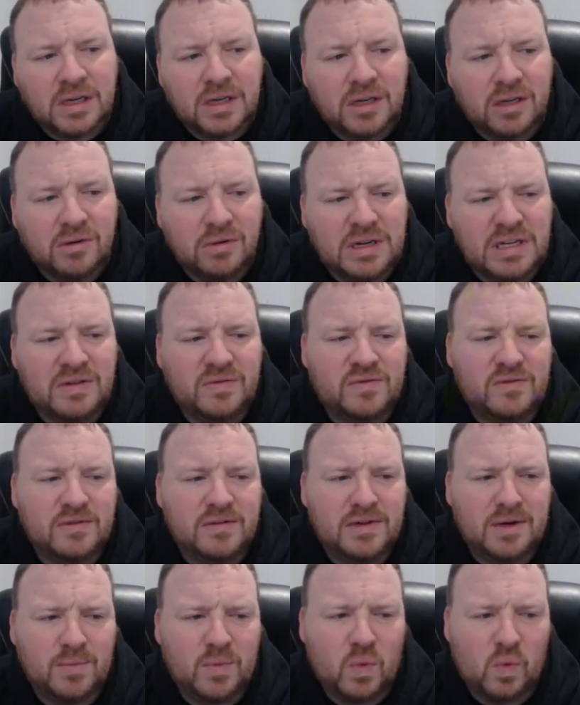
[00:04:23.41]
The reason for it,
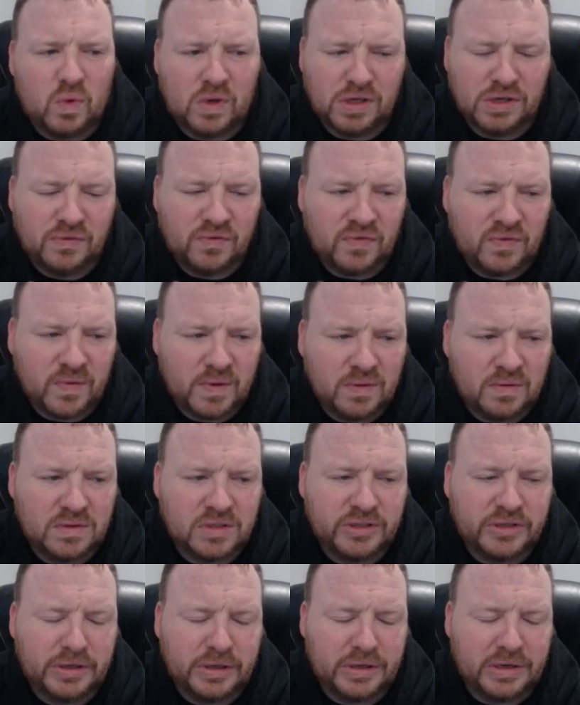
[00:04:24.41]
number 1 feels
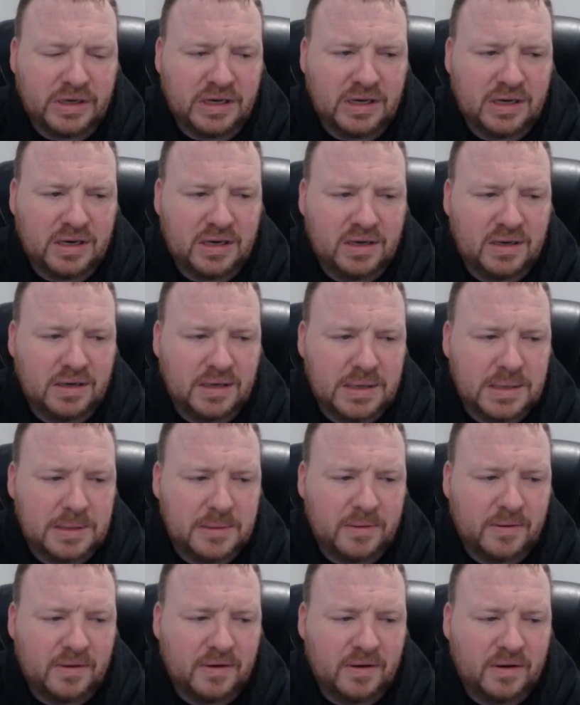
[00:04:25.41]
like
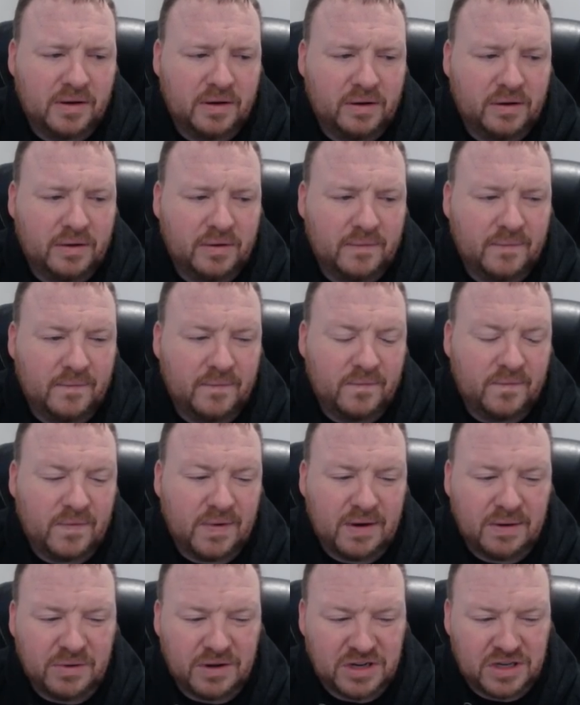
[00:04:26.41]

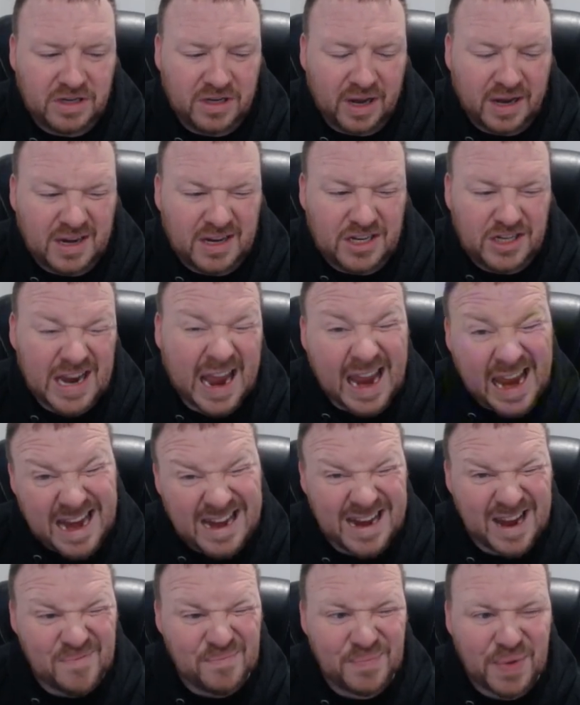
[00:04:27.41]
very much like Jade
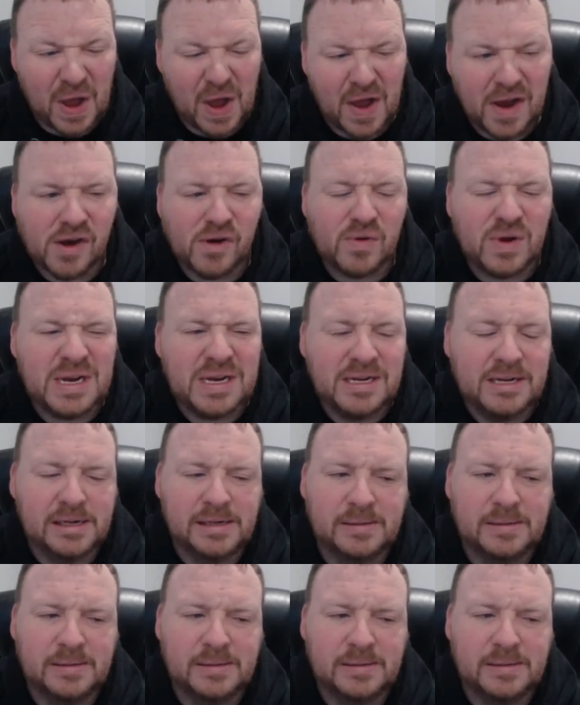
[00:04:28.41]
Empire-y.